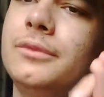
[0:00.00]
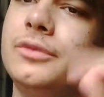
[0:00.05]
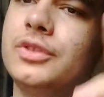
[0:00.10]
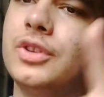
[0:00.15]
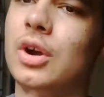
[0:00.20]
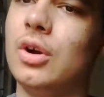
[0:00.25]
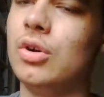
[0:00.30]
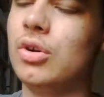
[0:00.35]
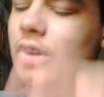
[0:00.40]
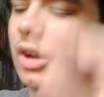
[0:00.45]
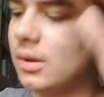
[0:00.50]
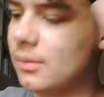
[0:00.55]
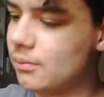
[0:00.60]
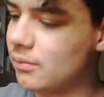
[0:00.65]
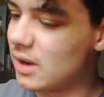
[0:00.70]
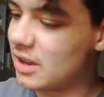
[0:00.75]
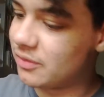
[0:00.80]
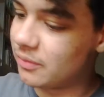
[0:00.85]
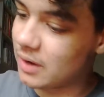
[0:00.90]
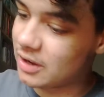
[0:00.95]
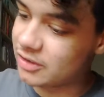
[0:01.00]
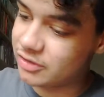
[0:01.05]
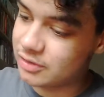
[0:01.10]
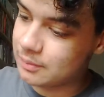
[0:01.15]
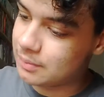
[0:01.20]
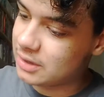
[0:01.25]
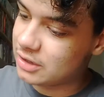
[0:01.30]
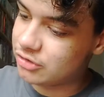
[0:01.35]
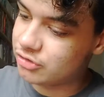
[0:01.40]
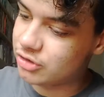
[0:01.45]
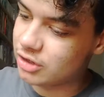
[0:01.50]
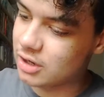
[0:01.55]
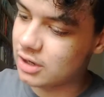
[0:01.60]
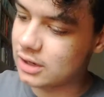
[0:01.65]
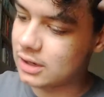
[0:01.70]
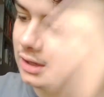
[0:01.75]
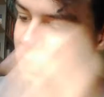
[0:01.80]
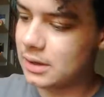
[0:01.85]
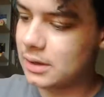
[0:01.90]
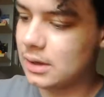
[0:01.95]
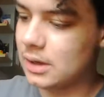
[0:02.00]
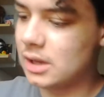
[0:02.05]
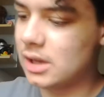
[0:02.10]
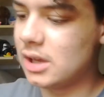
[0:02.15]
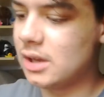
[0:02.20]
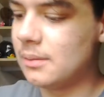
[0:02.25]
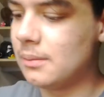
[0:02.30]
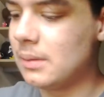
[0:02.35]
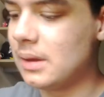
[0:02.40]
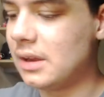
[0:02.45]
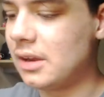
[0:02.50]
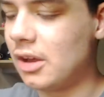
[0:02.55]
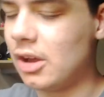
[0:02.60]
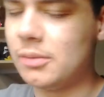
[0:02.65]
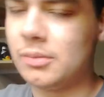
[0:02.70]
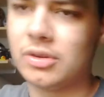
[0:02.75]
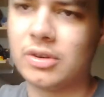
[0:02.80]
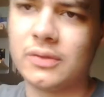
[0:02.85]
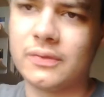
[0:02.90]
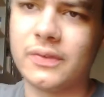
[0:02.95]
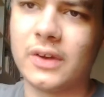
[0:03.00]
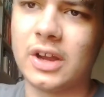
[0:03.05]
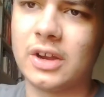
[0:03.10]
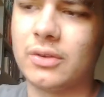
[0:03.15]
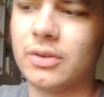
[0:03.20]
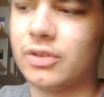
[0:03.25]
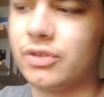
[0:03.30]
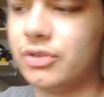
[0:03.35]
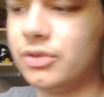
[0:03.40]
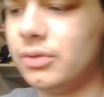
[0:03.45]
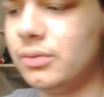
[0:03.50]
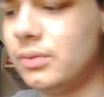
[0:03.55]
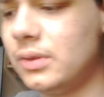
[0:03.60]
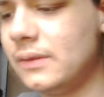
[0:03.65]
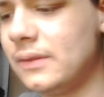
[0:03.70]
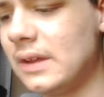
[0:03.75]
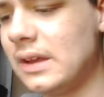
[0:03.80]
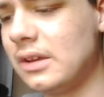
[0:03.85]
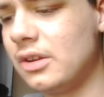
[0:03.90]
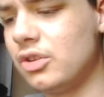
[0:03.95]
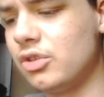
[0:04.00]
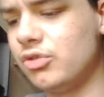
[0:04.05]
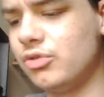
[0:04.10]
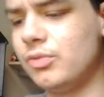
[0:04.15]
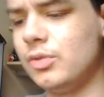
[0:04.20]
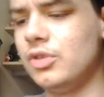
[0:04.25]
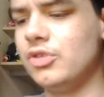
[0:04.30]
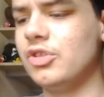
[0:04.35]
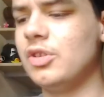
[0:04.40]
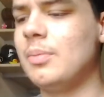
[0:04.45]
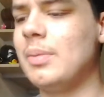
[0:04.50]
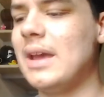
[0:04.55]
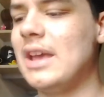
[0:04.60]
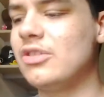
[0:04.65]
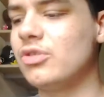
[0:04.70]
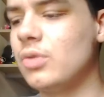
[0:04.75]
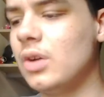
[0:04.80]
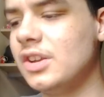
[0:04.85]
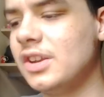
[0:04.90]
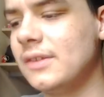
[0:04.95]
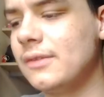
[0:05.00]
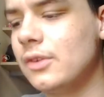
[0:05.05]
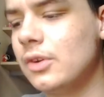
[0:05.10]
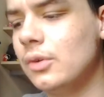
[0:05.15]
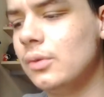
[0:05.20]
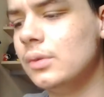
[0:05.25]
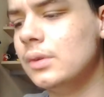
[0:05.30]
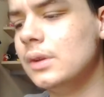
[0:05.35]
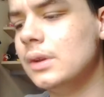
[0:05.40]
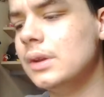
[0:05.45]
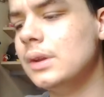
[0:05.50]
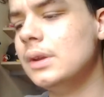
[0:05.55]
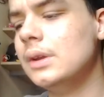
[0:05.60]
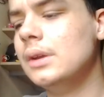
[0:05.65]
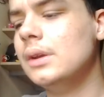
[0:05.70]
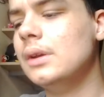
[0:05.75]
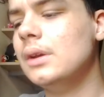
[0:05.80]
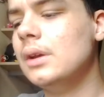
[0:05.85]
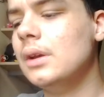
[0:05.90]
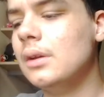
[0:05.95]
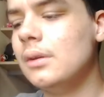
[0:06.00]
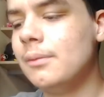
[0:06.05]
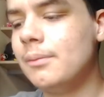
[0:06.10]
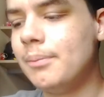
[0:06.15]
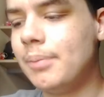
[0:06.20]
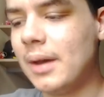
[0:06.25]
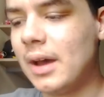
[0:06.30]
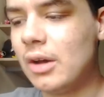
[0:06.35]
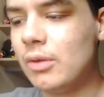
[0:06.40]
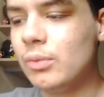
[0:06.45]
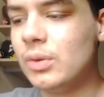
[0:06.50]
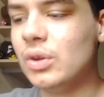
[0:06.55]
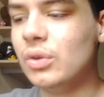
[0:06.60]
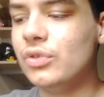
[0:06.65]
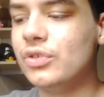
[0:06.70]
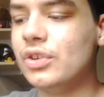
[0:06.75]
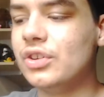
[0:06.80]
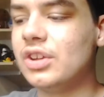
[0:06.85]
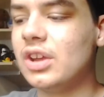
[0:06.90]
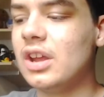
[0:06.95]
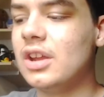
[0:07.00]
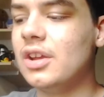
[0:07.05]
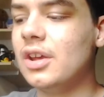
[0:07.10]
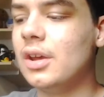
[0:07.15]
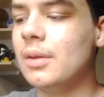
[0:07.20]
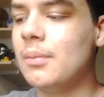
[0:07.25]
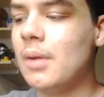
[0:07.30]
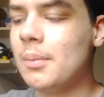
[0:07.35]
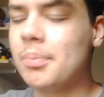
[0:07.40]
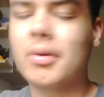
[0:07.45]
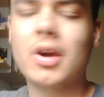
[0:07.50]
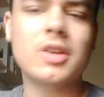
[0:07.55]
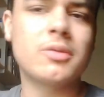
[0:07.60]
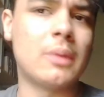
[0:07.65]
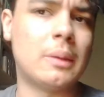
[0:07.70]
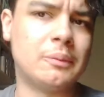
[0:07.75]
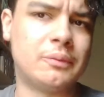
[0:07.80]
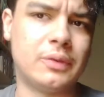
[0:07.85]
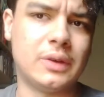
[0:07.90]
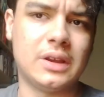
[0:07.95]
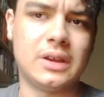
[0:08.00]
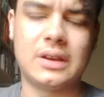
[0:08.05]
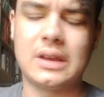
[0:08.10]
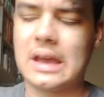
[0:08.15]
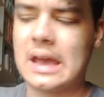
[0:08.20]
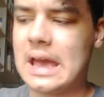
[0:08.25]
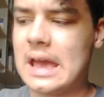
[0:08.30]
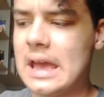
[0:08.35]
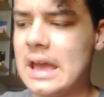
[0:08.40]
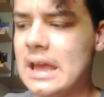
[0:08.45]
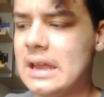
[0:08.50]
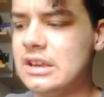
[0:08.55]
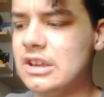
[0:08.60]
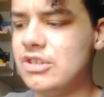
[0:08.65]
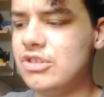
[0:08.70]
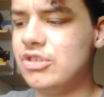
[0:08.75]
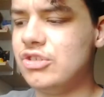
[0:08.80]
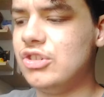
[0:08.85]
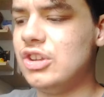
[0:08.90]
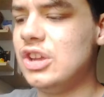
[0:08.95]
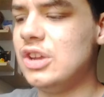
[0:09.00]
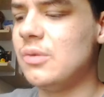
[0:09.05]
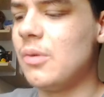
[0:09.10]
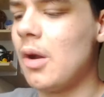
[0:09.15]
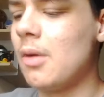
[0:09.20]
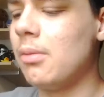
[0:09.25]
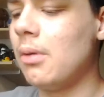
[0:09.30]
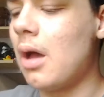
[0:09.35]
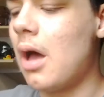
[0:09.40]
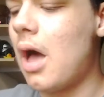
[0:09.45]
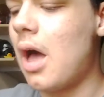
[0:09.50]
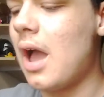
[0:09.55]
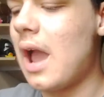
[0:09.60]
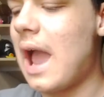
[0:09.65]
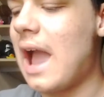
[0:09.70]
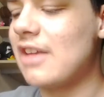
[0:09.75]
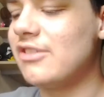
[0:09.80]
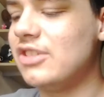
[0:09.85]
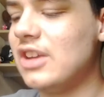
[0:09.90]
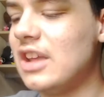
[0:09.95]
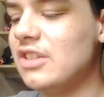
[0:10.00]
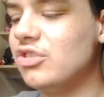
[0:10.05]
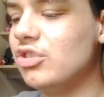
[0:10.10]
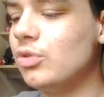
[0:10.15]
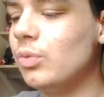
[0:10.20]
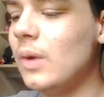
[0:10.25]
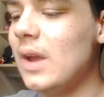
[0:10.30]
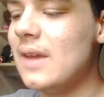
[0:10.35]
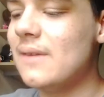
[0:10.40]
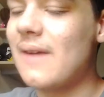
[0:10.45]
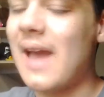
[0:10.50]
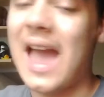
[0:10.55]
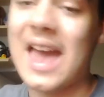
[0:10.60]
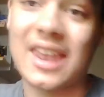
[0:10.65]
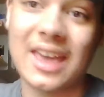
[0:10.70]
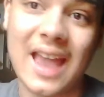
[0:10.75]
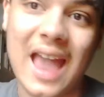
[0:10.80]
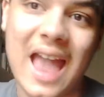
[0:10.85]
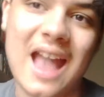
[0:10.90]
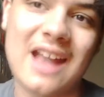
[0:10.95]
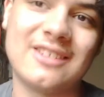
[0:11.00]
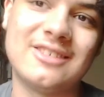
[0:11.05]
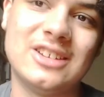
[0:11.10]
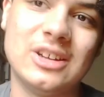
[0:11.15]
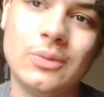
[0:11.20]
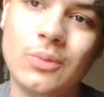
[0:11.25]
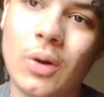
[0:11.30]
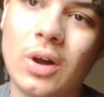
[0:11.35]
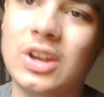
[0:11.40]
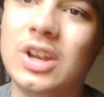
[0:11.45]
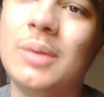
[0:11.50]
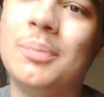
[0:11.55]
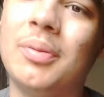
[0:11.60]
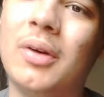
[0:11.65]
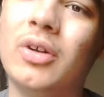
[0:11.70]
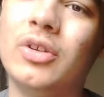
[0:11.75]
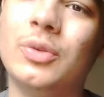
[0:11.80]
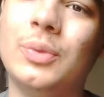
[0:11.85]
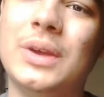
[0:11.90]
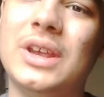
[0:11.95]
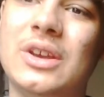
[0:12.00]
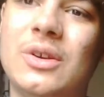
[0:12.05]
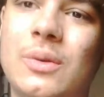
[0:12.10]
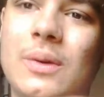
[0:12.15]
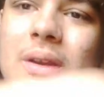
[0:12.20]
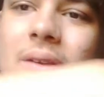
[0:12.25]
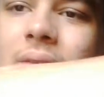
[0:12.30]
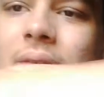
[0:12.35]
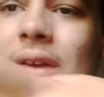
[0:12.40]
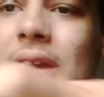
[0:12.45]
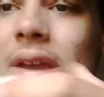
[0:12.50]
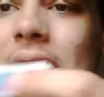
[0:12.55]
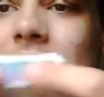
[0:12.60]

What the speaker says: dog. Rest in peace, Charlie. And I hope you're doing fine, Crystal, with that, because losing a pet is quite difficult. But we also did a Pride Month week, and this is the robot I actually entered with, and I actually won the bot of the week with.